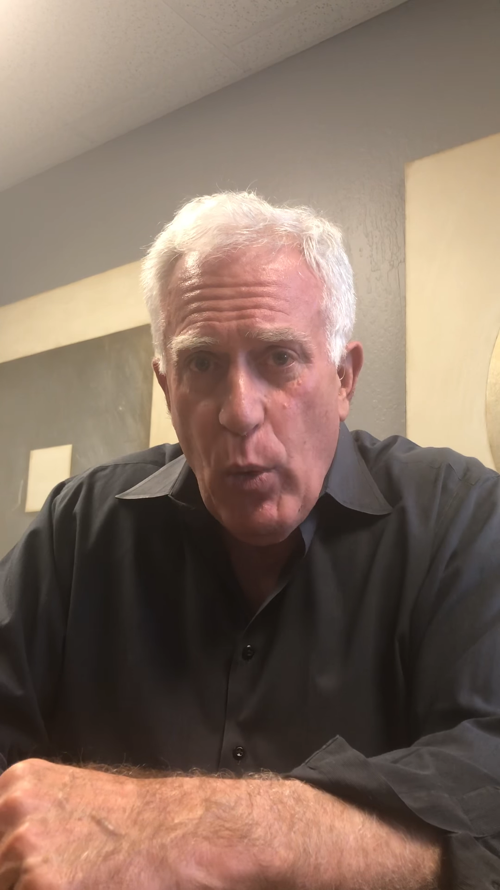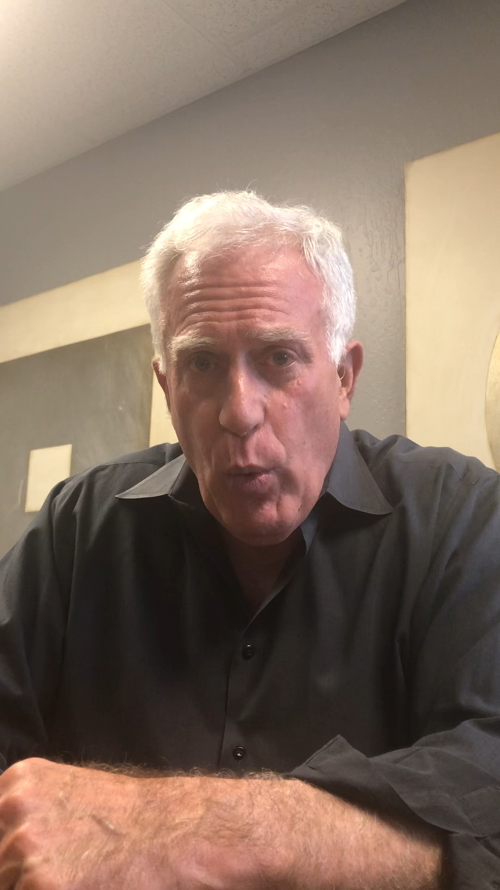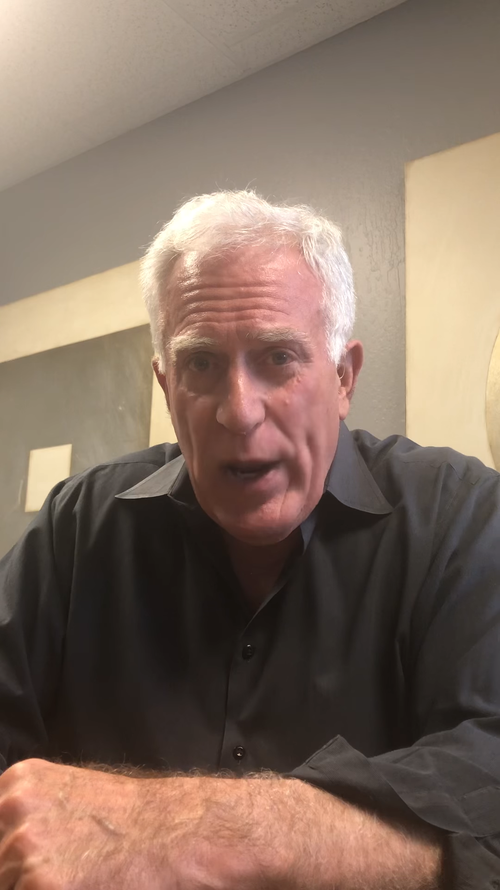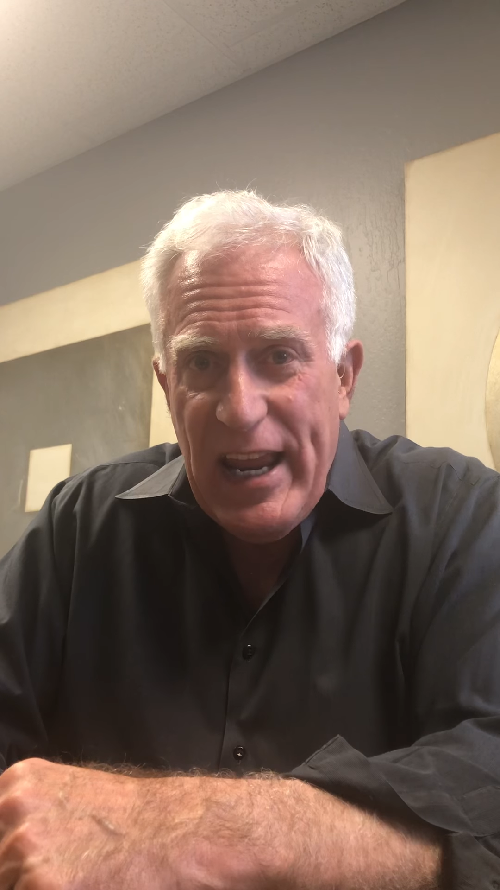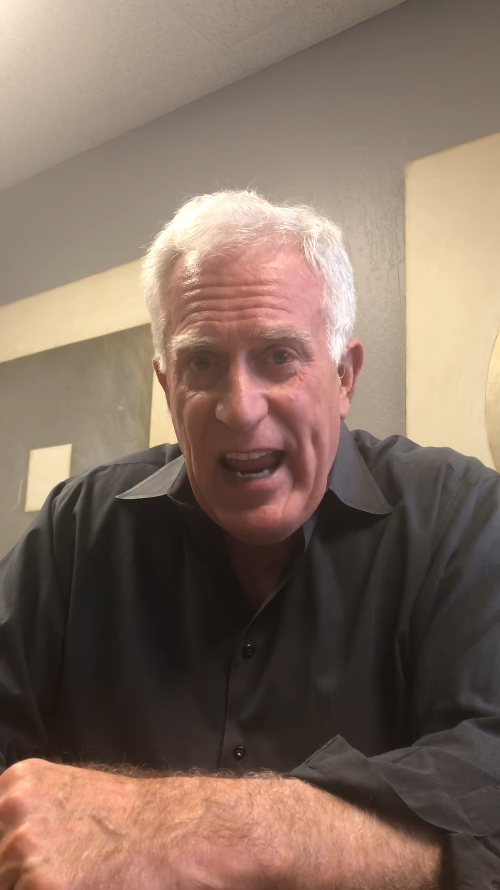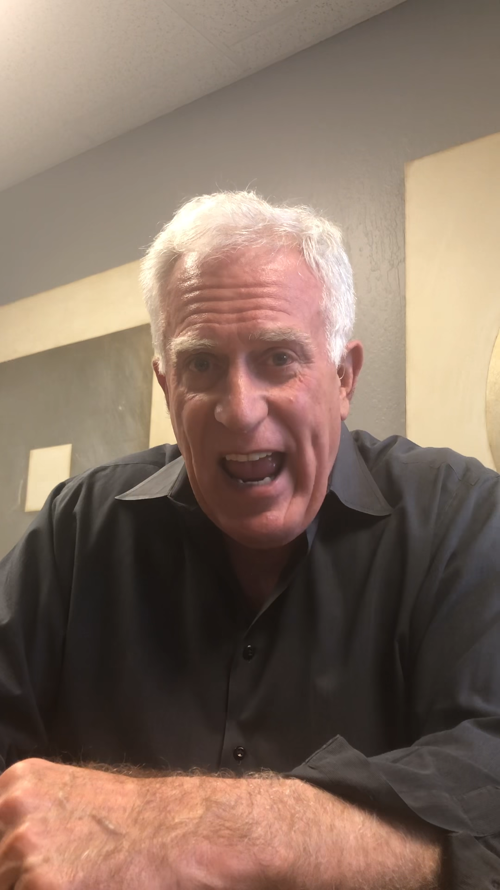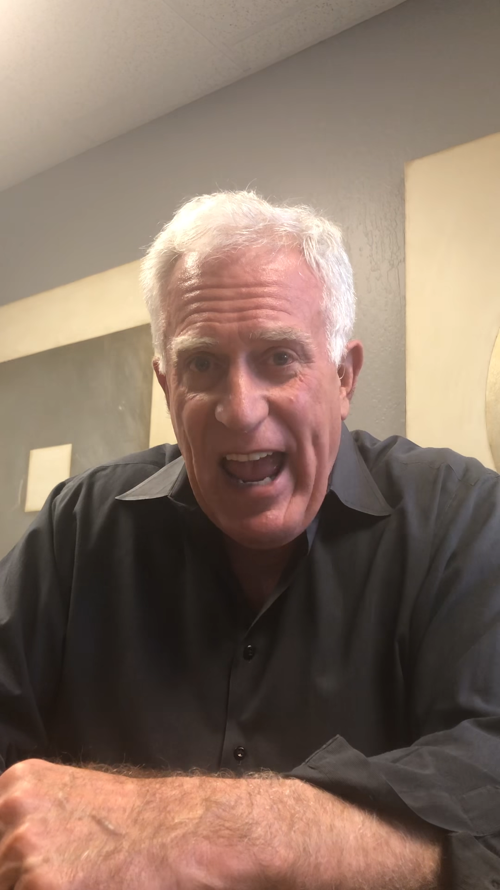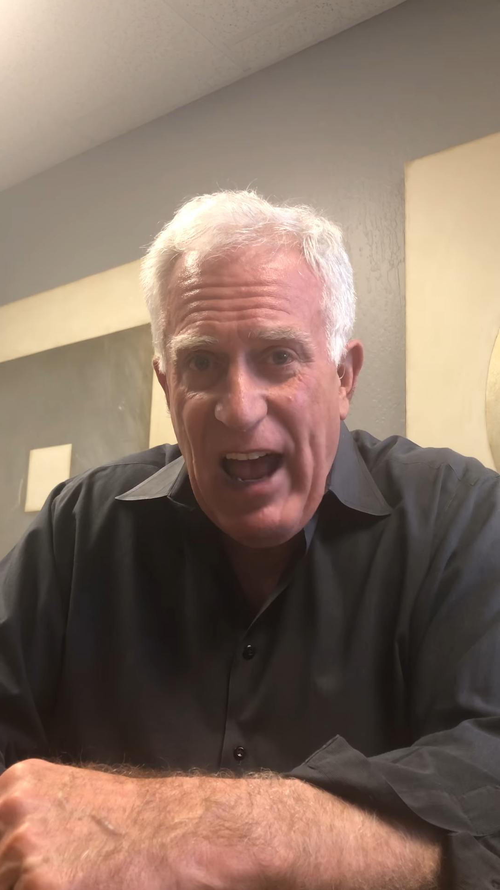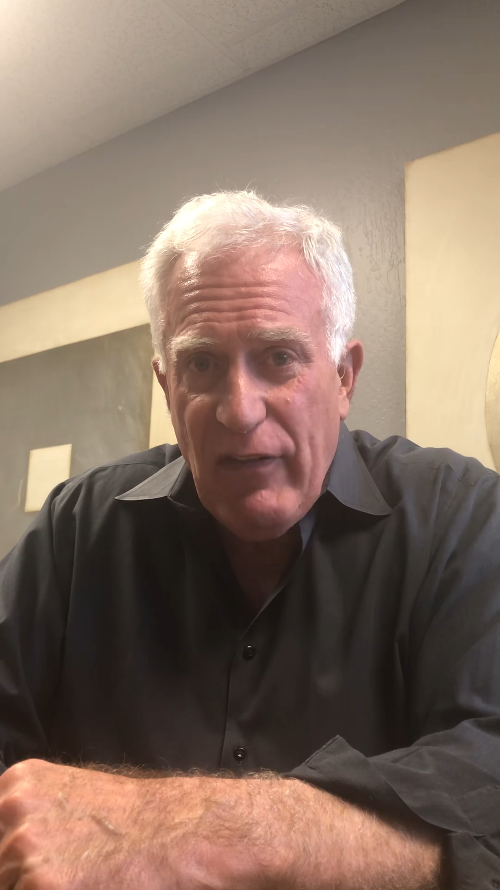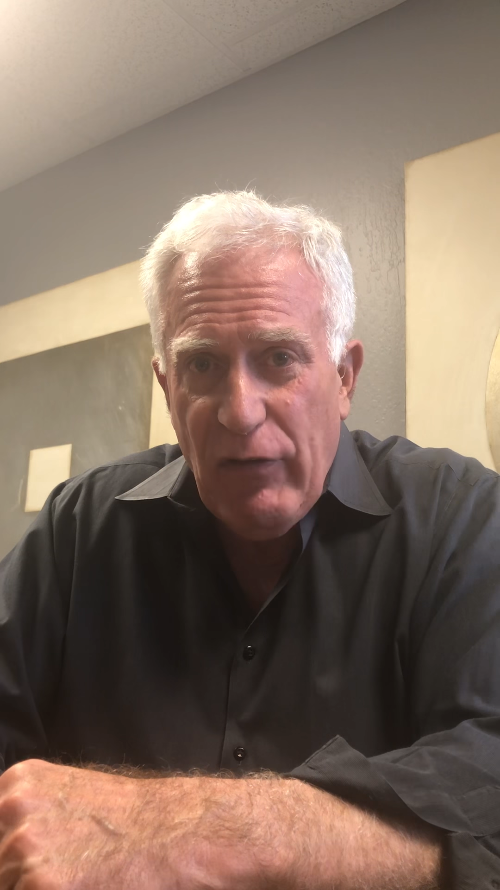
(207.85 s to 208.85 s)
we
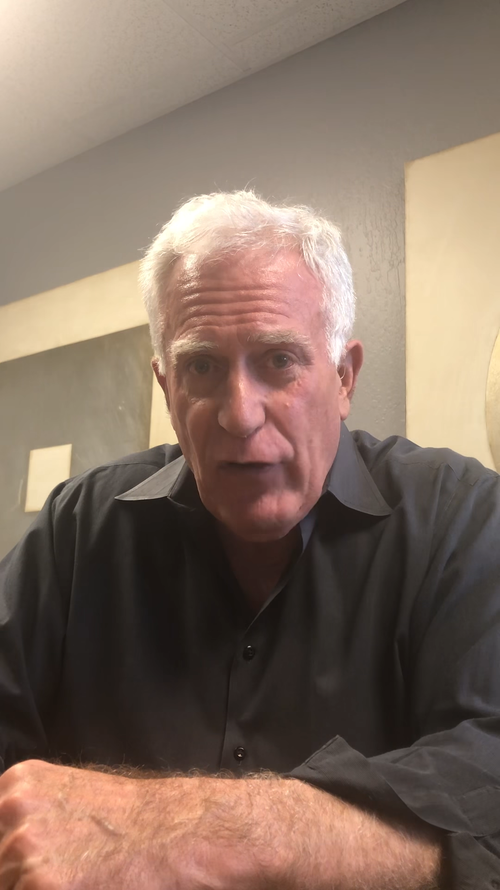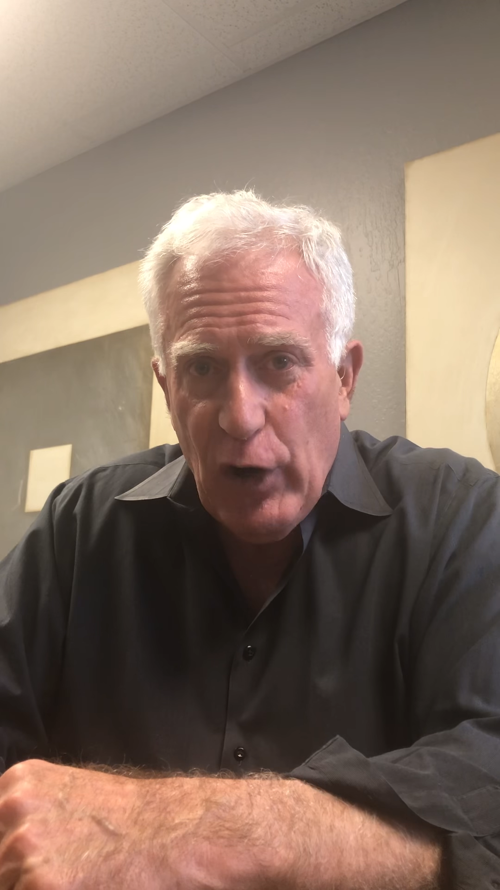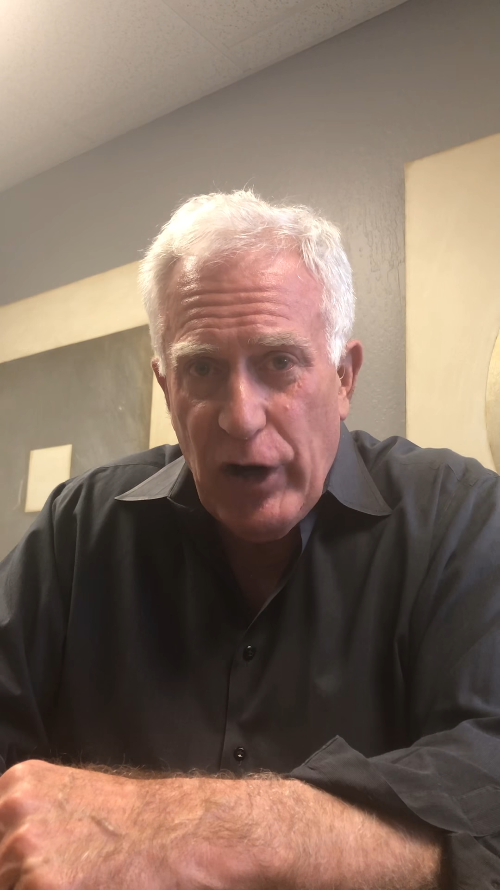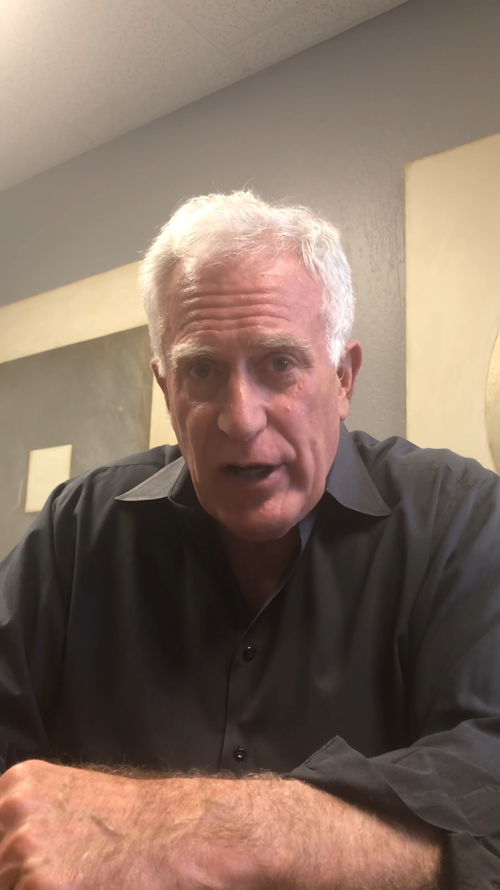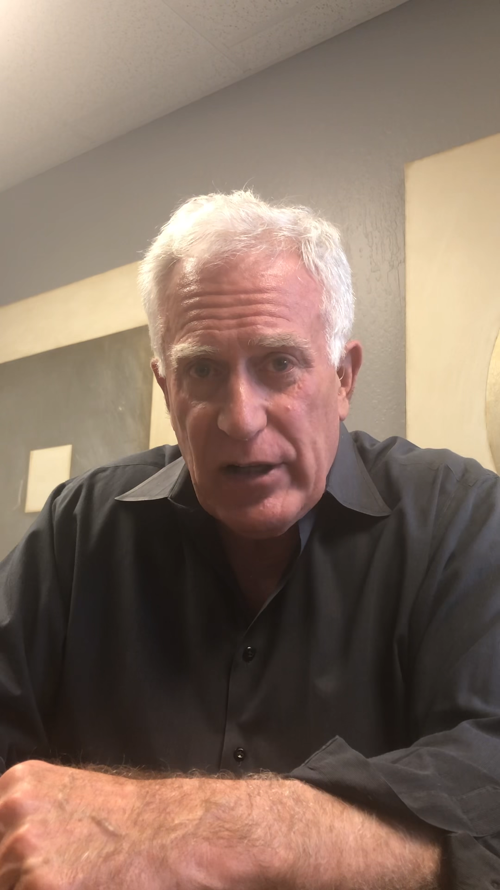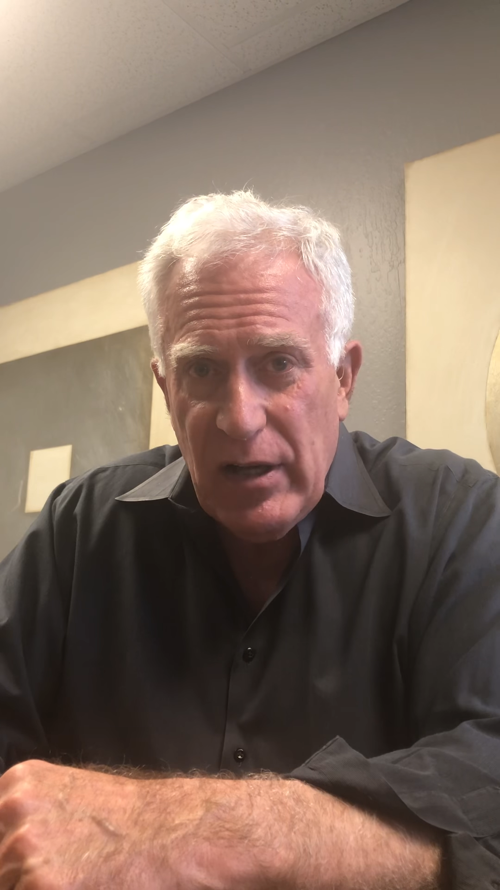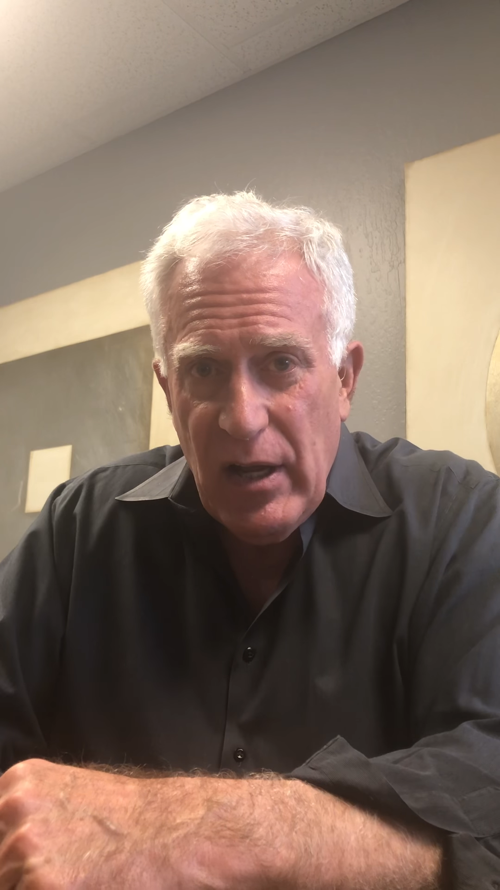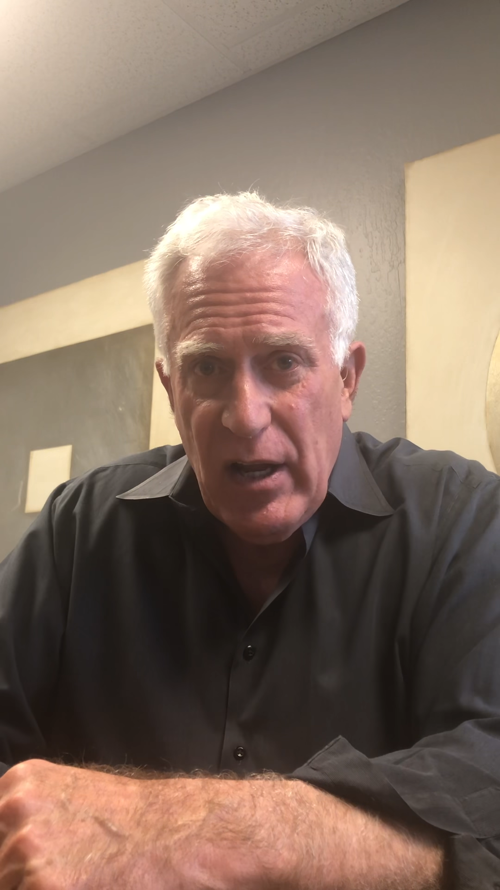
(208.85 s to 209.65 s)
have a verdict.